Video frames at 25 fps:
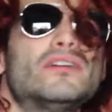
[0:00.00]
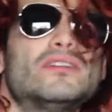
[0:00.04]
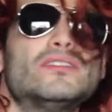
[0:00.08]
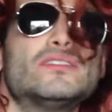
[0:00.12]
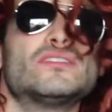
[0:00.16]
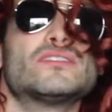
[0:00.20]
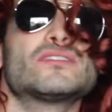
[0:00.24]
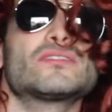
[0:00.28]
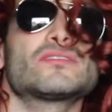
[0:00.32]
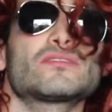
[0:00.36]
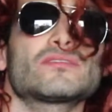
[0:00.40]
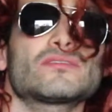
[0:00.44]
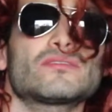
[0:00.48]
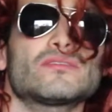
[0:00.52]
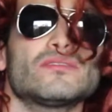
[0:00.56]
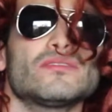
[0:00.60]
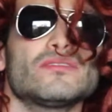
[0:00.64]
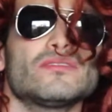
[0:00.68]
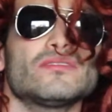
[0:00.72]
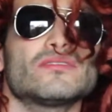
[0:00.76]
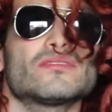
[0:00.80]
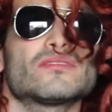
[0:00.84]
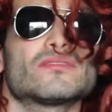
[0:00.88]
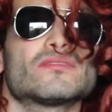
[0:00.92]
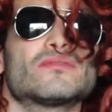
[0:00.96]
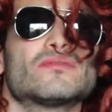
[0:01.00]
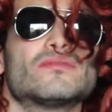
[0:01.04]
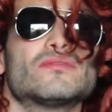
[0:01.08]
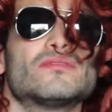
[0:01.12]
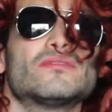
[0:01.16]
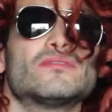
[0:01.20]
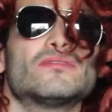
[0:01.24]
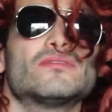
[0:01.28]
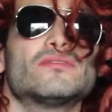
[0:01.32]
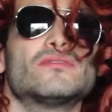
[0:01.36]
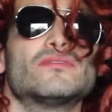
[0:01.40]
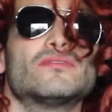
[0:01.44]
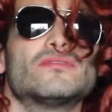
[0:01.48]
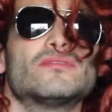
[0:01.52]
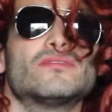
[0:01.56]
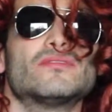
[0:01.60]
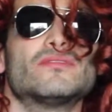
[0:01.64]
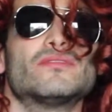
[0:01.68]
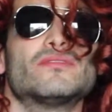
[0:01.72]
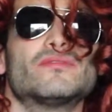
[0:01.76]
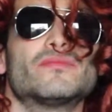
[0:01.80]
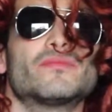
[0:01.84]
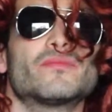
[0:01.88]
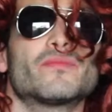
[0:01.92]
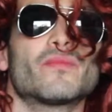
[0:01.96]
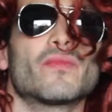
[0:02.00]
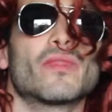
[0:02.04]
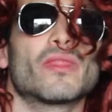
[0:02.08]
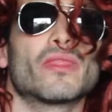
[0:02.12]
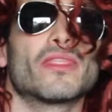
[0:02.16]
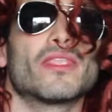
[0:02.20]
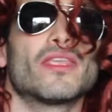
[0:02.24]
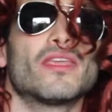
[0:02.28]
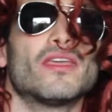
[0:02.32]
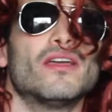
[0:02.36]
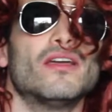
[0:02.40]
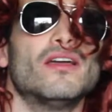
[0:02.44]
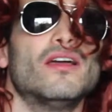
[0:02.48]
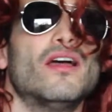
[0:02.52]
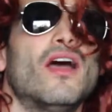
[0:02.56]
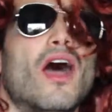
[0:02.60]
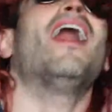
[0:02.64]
the last time you saw Miss Consuela?